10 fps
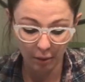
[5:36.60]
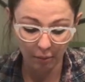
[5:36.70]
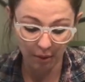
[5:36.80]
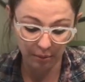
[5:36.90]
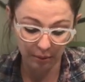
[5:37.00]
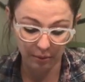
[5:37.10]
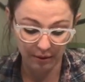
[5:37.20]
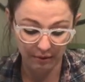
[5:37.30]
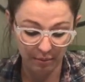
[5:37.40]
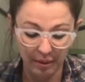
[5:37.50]
Probably one
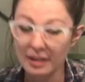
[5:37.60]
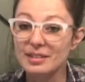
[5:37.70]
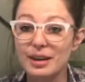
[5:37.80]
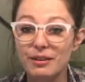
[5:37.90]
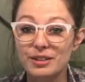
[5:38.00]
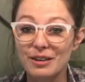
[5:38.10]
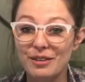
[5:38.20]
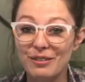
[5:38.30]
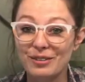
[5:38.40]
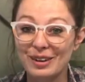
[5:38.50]
of the best gifts I've
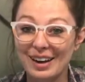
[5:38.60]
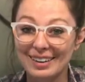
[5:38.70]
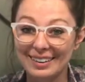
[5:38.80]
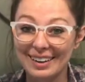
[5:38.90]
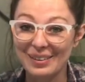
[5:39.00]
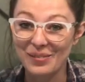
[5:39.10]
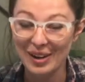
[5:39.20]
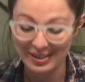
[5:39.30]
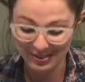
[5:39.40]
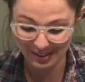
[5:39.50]
ever gotten in my
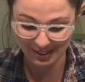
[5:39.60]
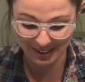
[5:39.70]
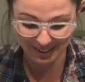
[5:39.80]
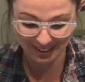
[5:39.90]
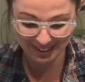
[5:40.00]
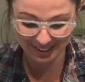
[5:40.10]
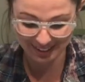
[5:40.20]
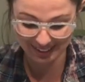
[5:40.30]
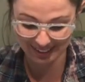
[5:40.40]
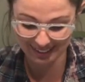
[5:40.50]
adult years.
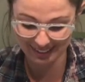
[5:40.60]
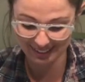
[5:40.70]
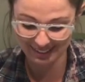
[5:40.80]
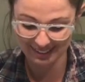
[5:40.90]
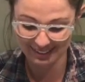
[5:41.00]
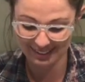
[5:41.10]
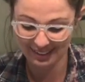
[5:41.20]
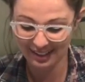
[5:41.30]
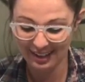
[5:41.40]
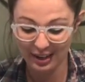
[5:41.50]

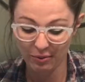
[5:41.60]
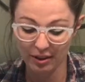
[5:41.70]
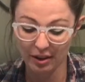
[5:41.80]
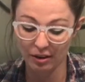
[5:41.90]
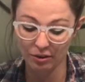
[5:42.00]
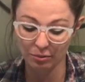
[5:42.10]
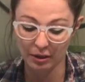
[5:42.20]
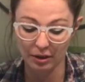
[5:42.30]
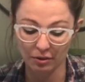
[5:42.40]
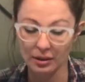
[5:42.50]
Anyone that knows me
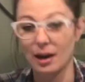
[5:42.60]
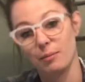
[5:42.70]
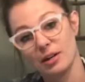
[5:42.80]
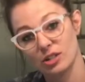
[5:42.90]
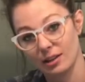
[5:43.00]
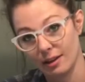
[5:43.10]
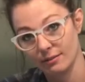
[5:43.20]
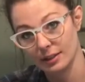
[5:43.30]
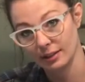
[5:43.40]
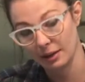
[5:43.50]
knows how much I love
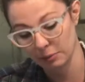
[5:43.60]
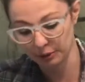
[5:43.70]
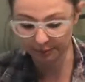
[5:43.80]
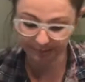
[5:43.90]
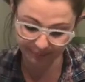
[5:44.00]
to label.